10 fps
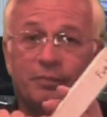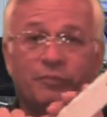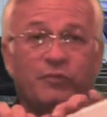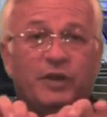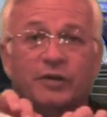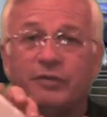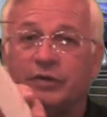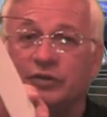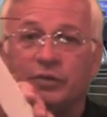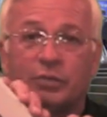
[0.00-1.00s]
Very,
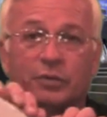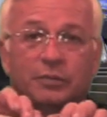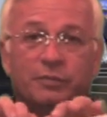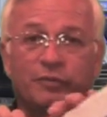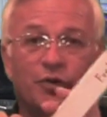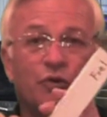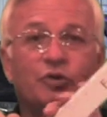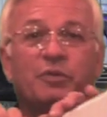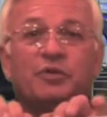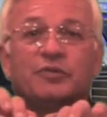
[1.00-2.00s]
very simple. Fuel
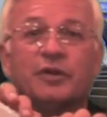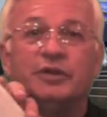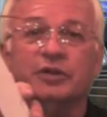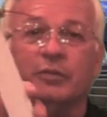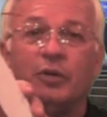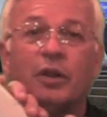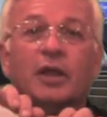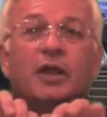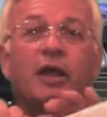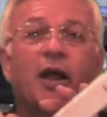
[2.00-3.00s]
trim is very simple.
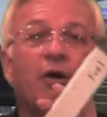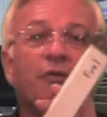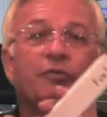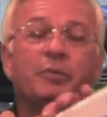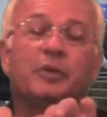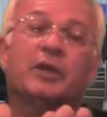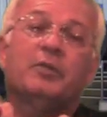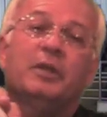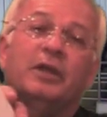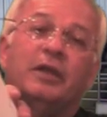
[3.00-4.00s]
However, it
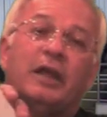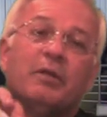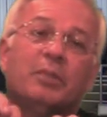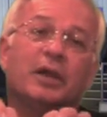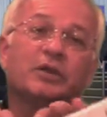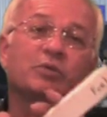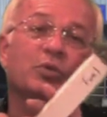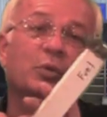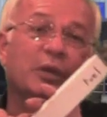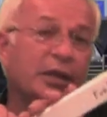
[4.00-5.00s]
can be complex
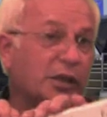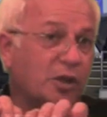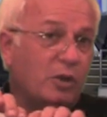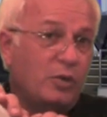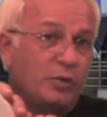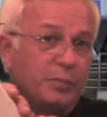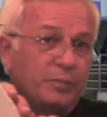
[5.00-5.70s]
when we get a code.